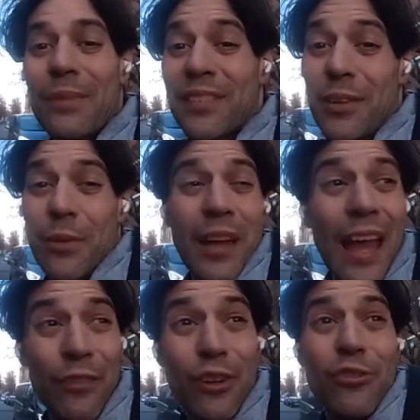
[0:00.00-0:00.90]
Means you
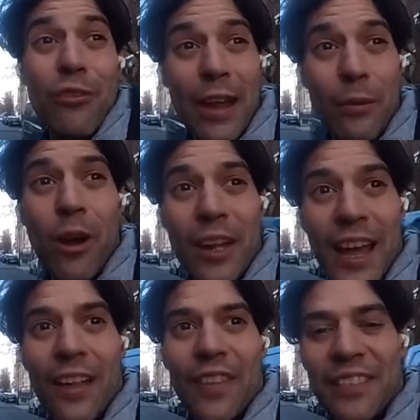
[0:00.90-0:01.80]
have a great
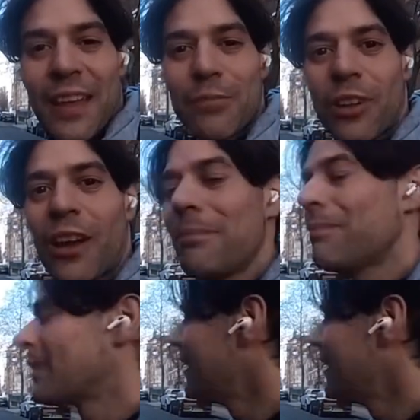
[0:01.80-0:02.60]
workout at the same time.